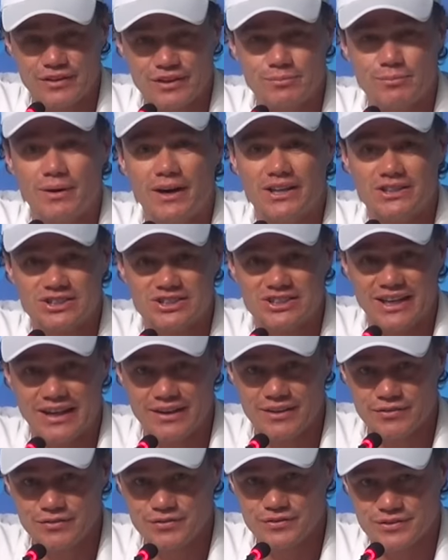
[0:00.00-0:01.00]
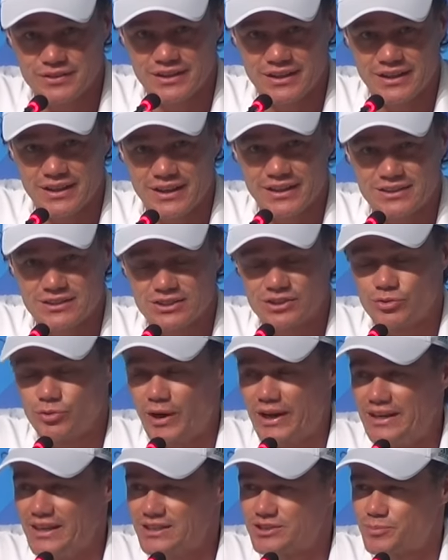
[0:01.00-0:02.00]
of it myself. It's a
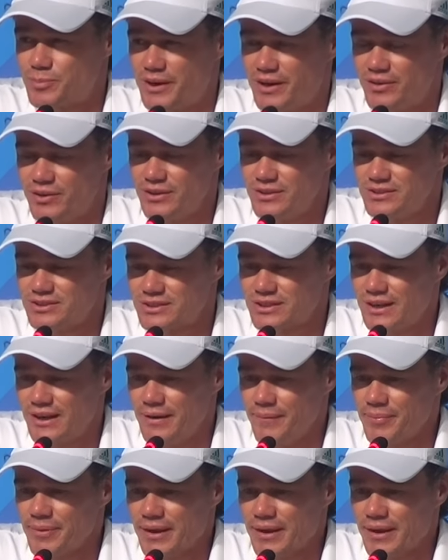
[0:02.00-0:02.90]
great experience.